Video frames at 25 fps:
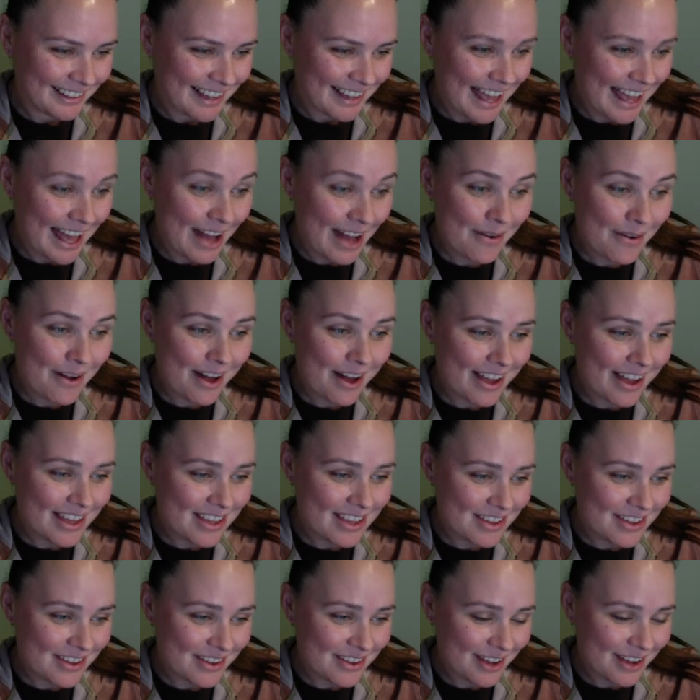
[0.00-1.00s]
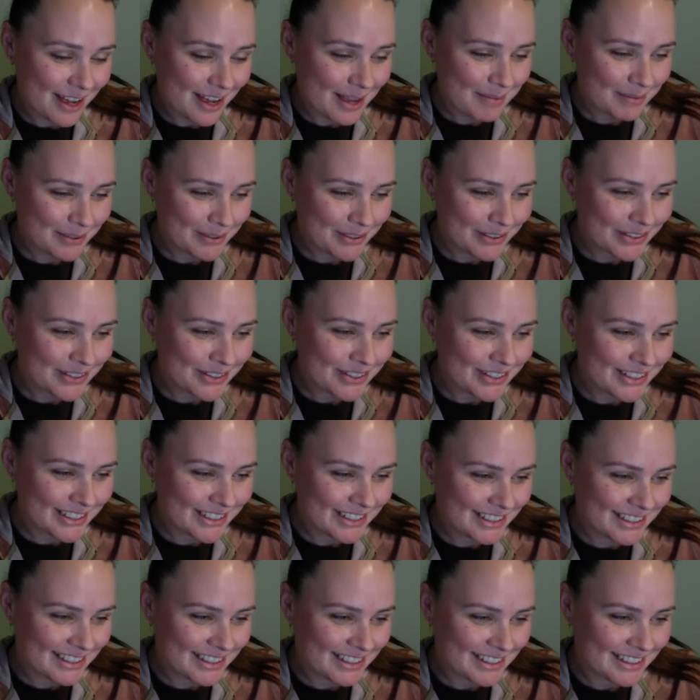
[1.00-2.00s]
How are you? I'm good.
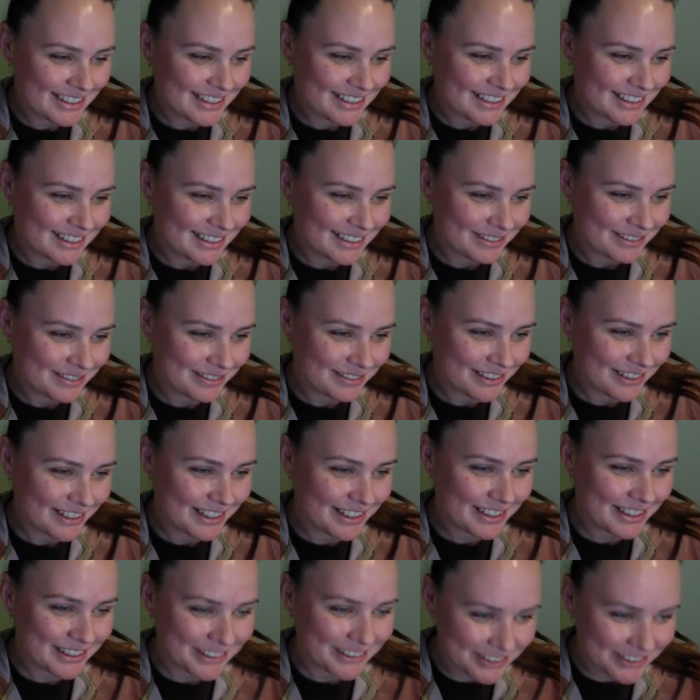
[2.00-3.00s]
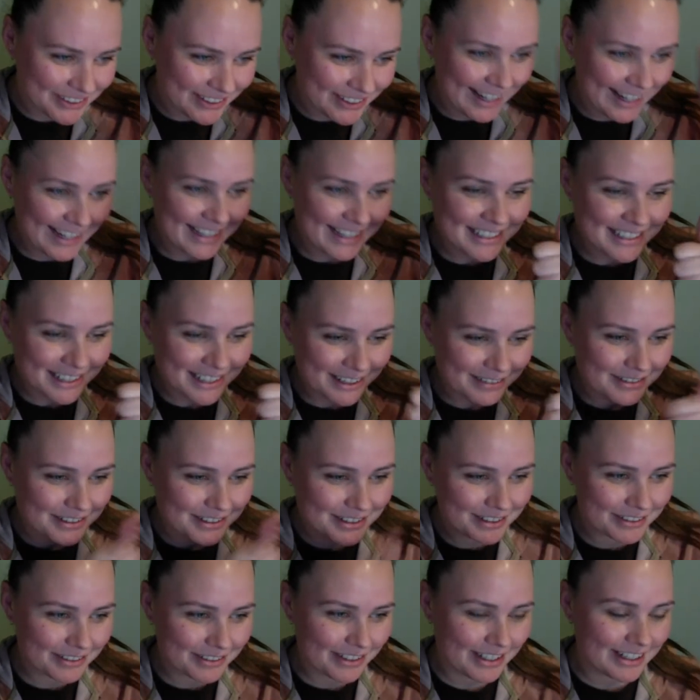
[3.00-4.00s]
Feeling great after
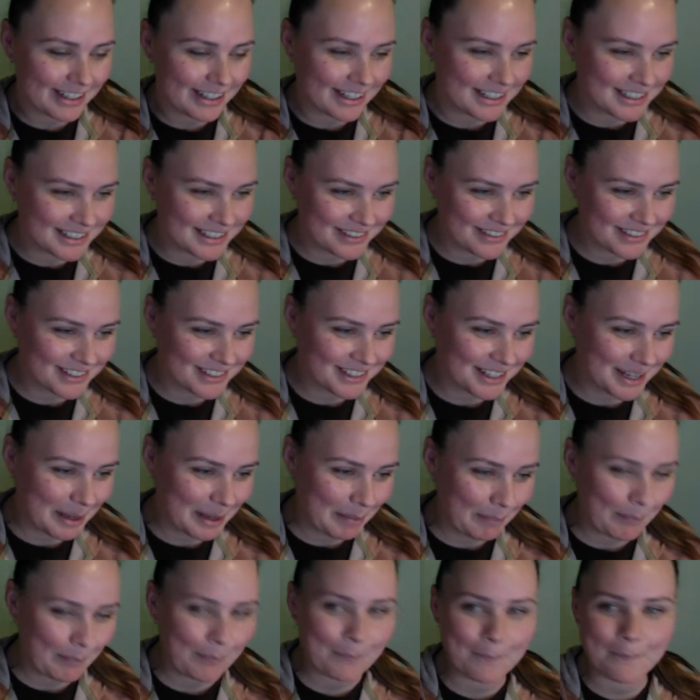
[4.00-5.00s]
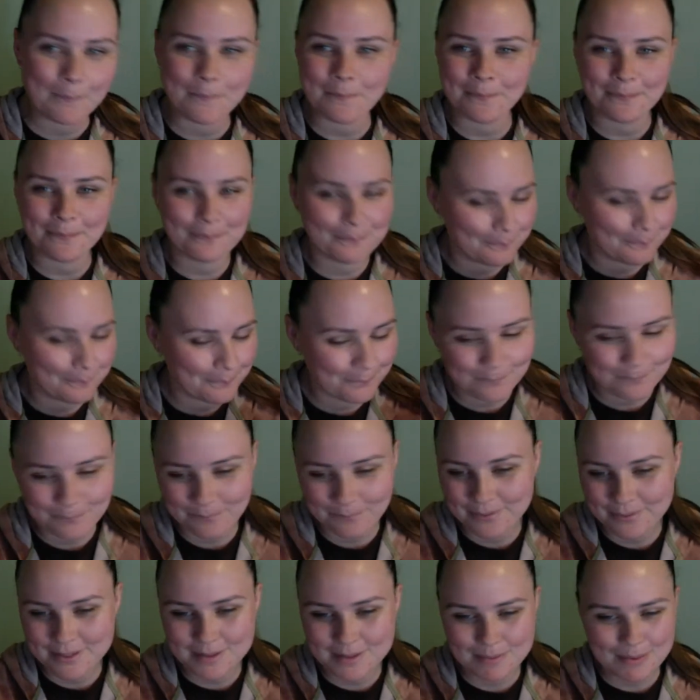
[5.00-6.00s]
3 nights of sleep.
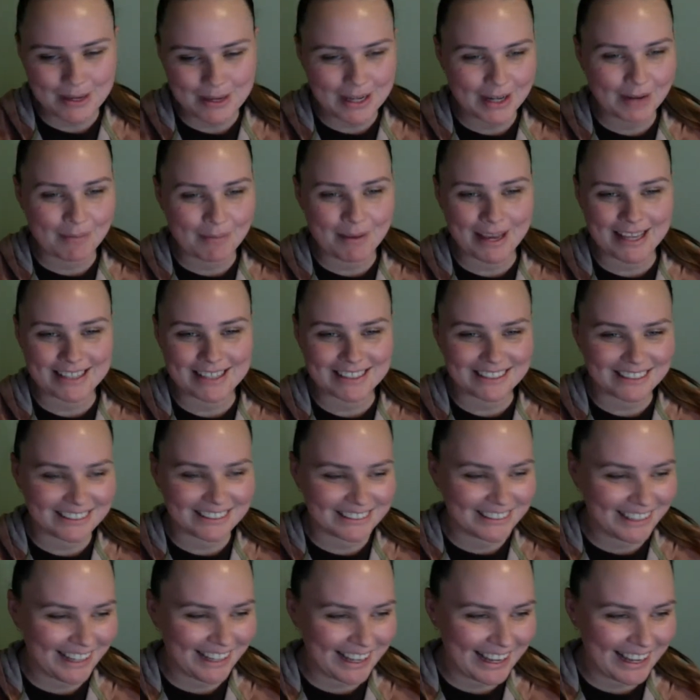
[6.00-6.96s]
It's been amazing.